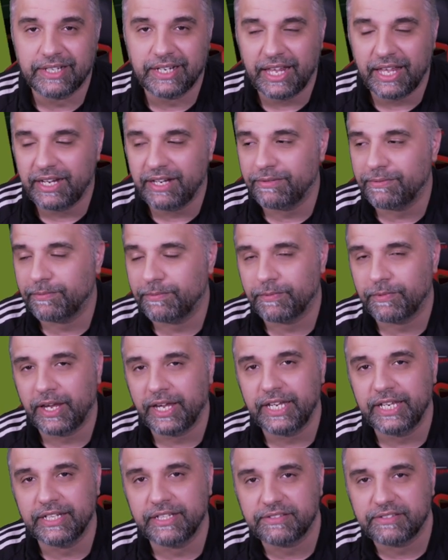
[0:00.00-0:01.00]
Let it
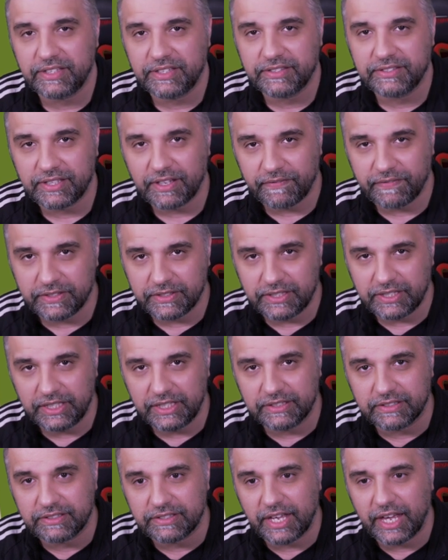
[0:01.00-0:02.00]
rain, as
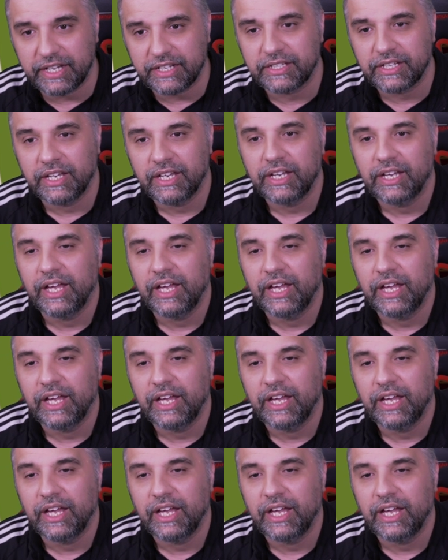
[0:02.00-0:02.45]
E17 said.